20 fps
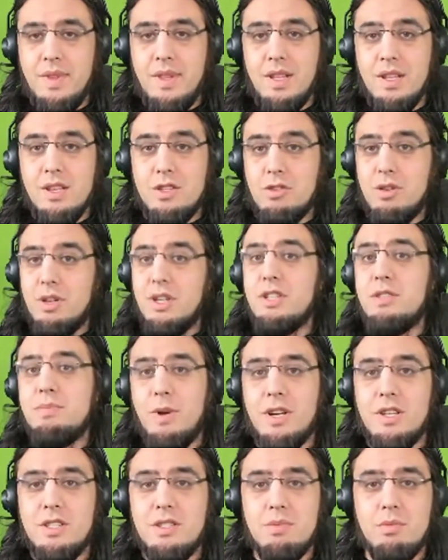So it is
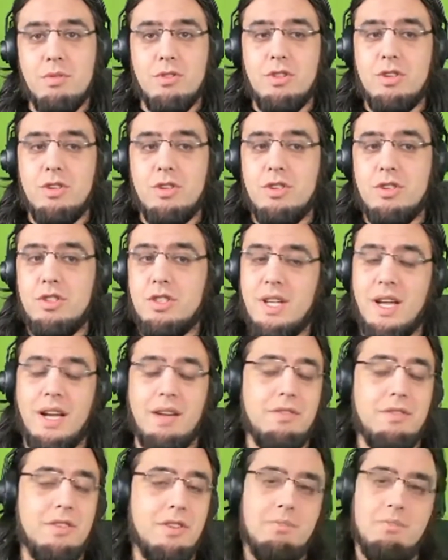possible. You just have
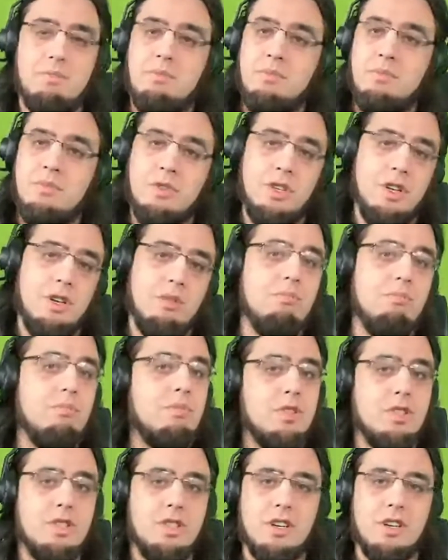to,
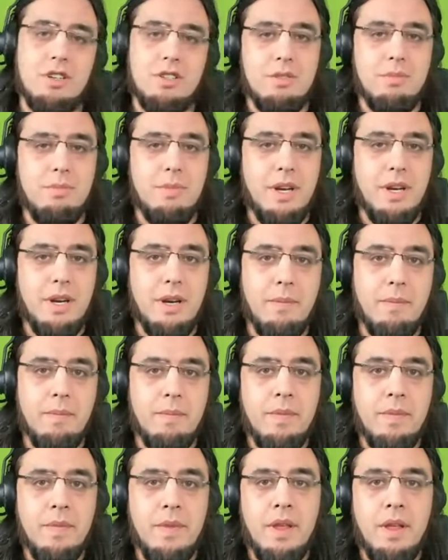start submitting.
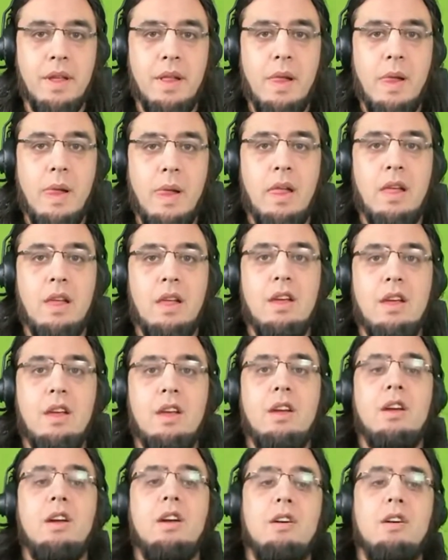
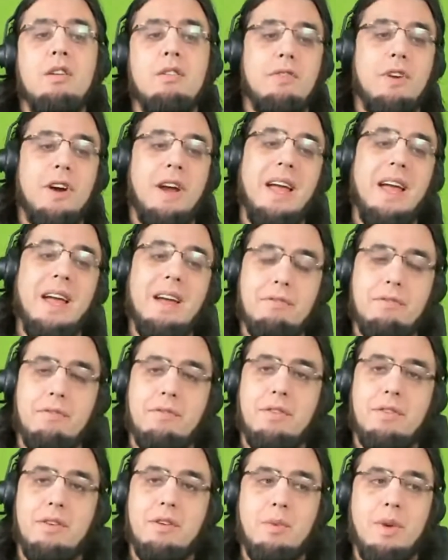For
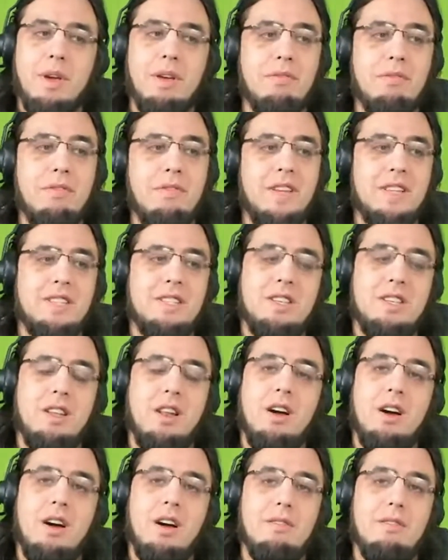F, we have Fitts
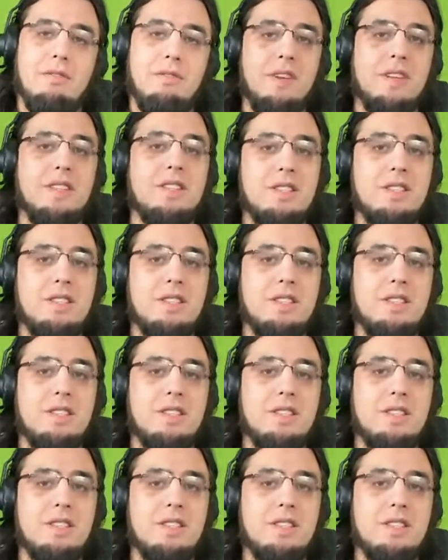law. And Fitts